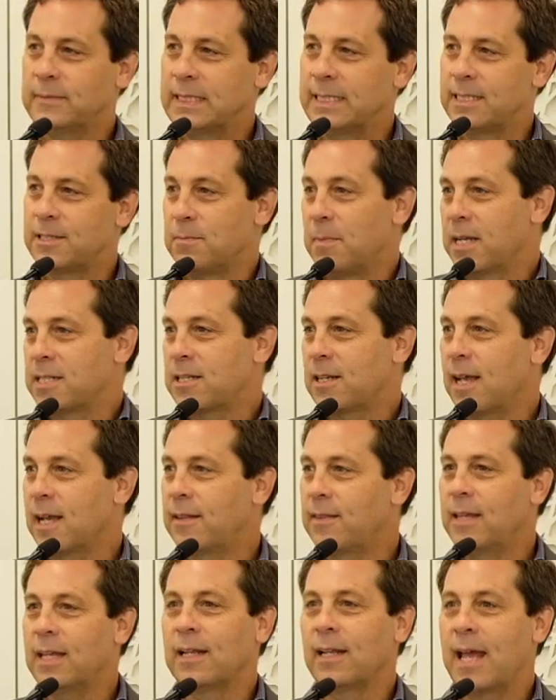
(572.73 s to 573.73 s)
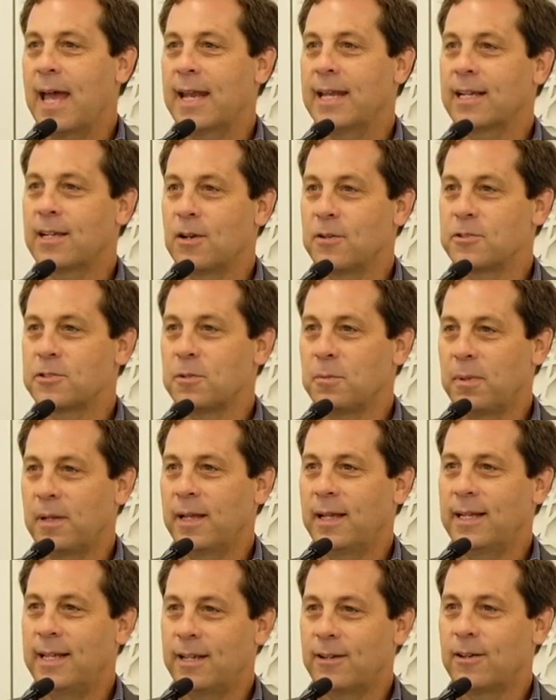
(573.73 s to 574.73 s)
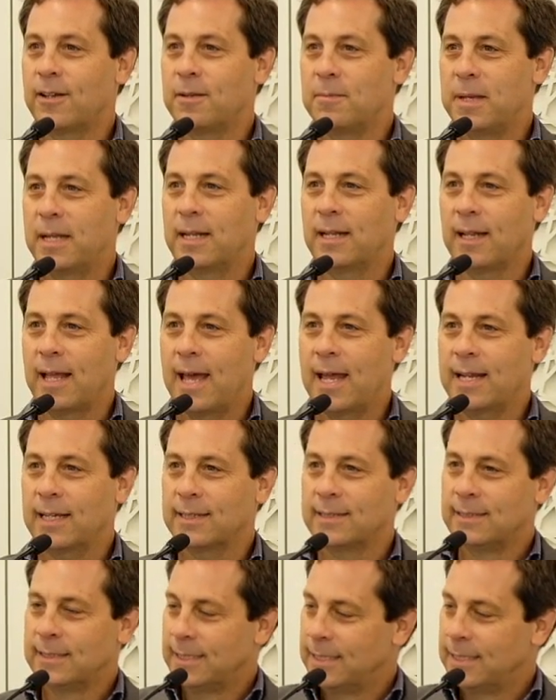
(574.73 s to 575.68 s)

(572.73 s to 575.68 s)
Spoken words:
It's much like the Atlantic coastal plain here in the mid-Atlantic,